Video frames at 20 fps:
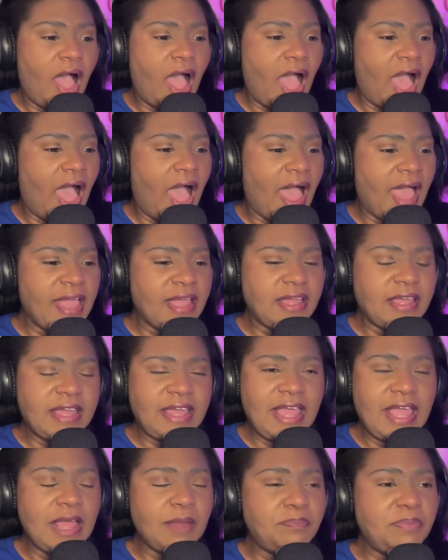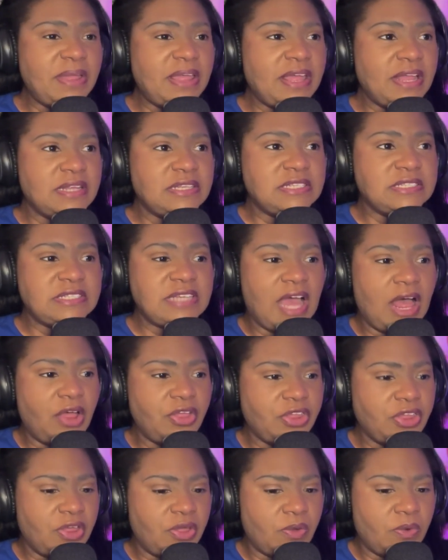I can't begin to
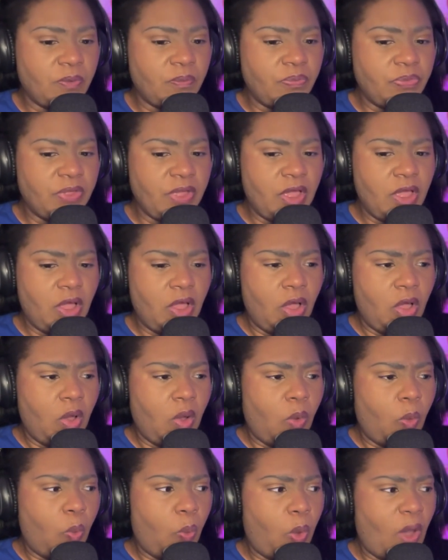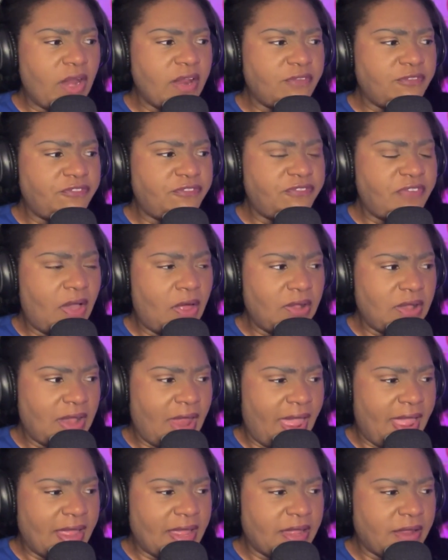tell you what it felt
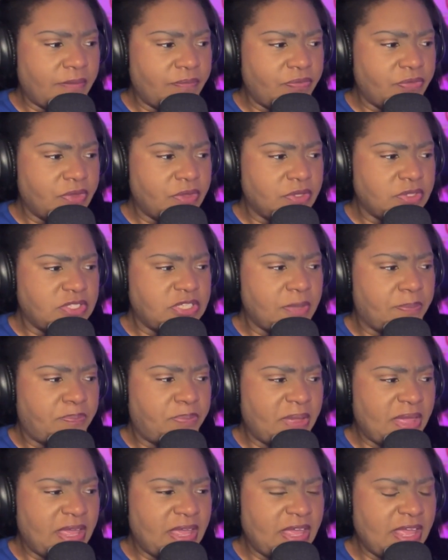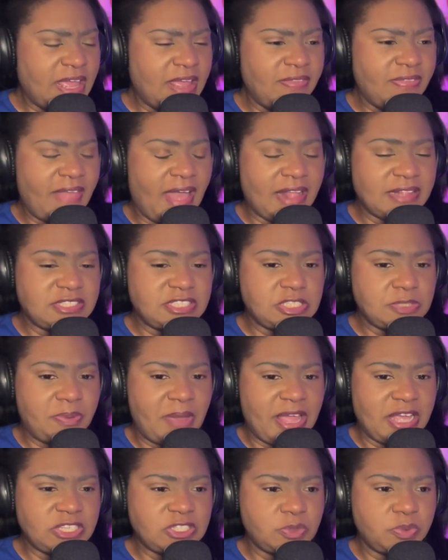like to be in that
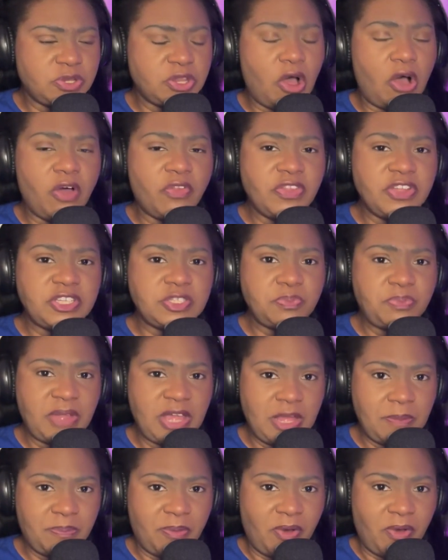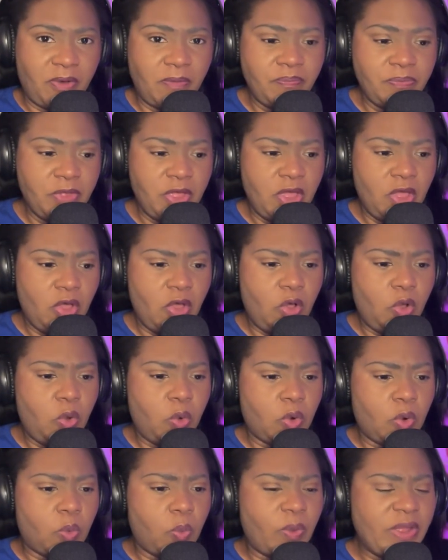space with all these people
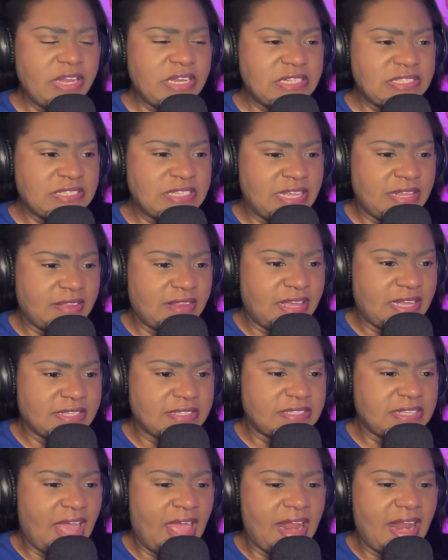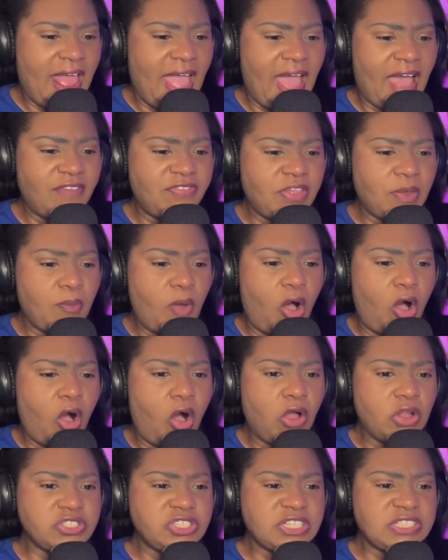who are witnessing this and have them
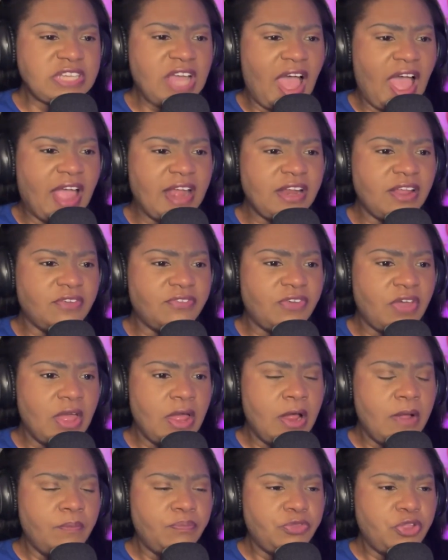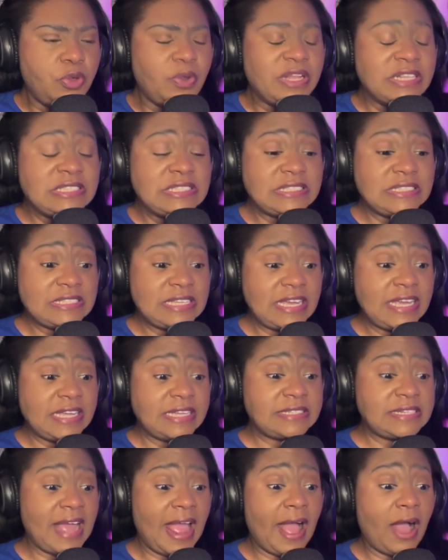all just kind of, you can
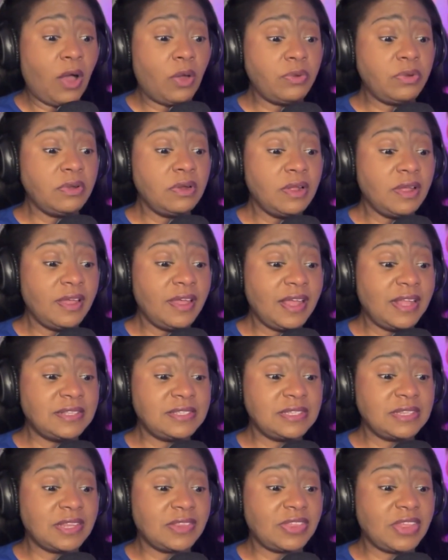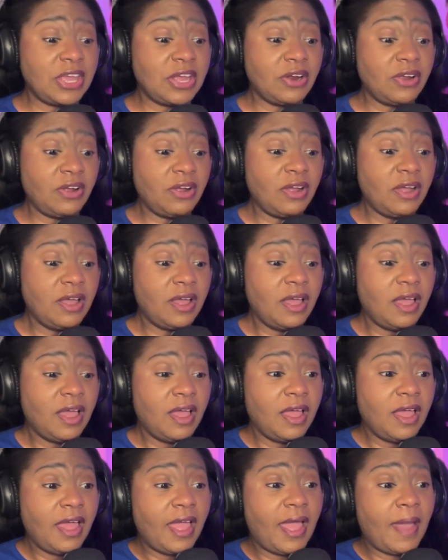see down into the theater
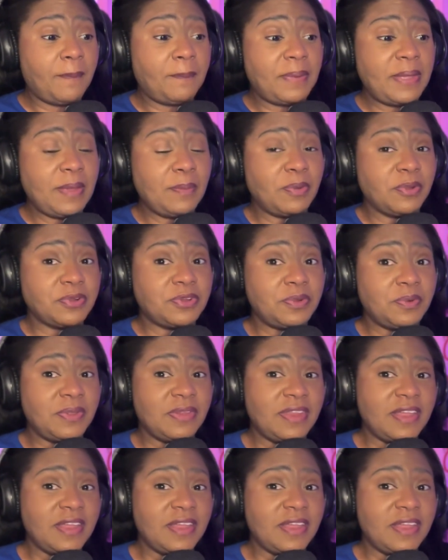and people are doing